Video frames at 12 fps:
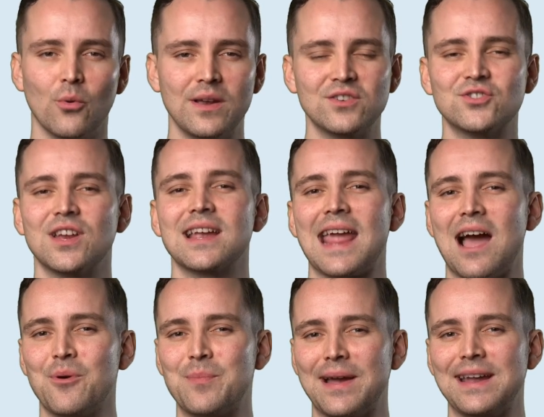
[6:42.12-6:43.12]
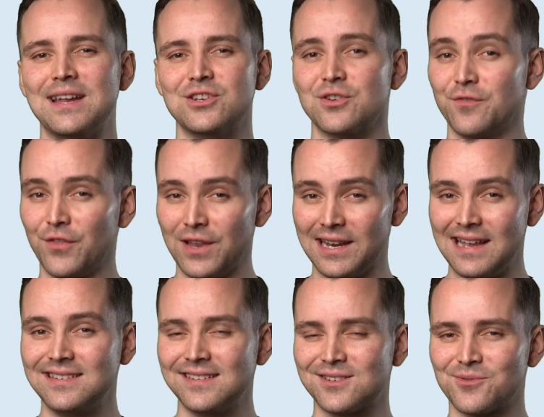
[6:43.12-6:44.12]
always check our page for the
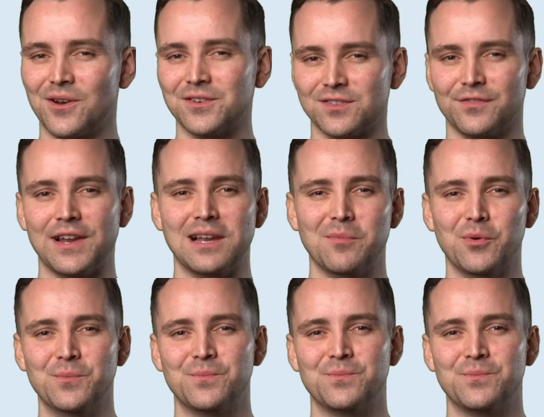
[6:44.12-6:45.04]
latest grants available.